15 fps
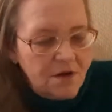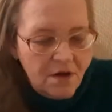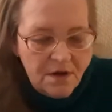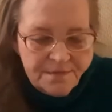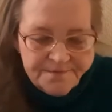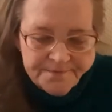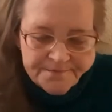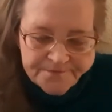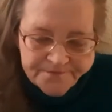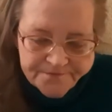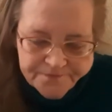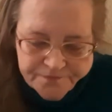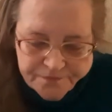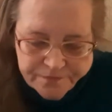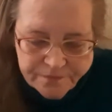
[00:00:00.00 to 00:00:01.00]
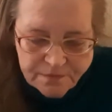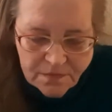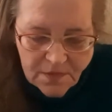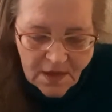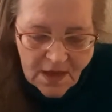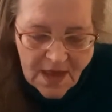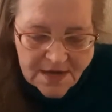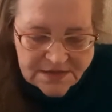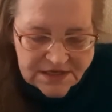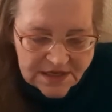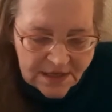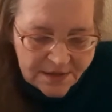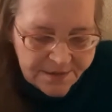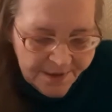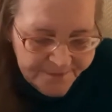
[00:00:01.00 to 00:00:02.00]
on and
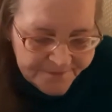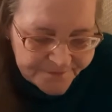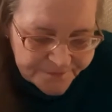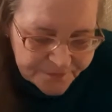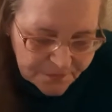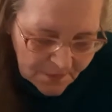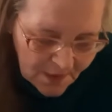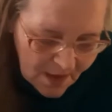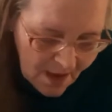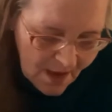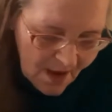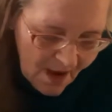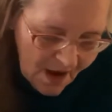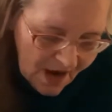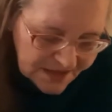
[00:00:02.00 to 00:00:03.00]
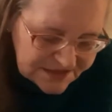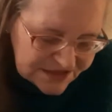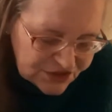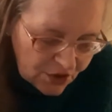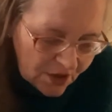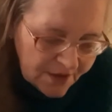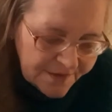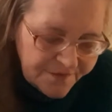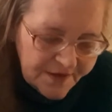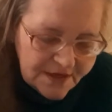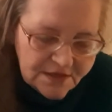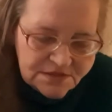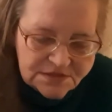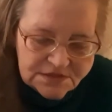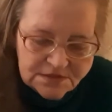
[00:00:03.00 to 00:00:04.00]
did, I started
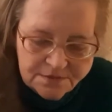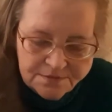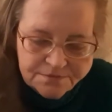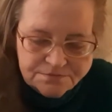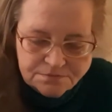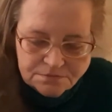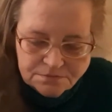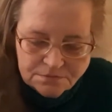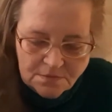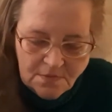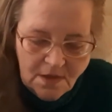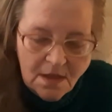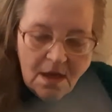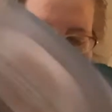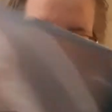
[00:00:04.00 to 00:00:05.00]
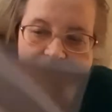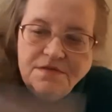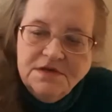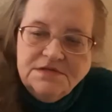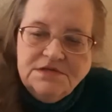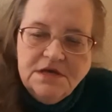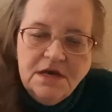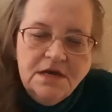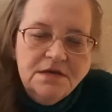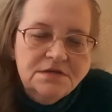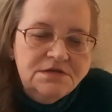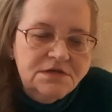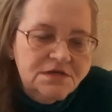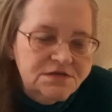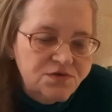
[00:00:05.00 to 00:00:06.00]
this. This
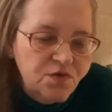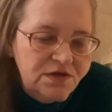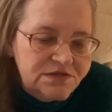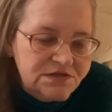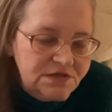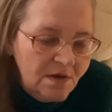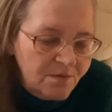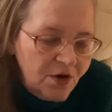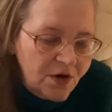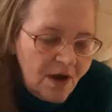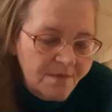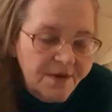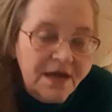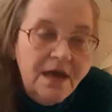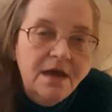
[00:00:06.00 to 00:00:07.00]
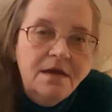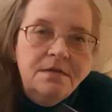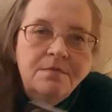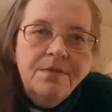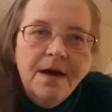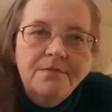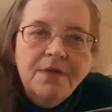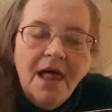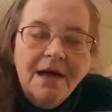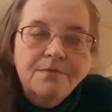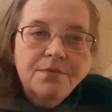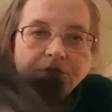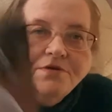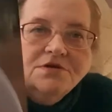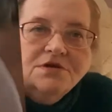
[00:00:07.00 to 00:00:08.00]
is Sweet Summer Come Again by Blackbird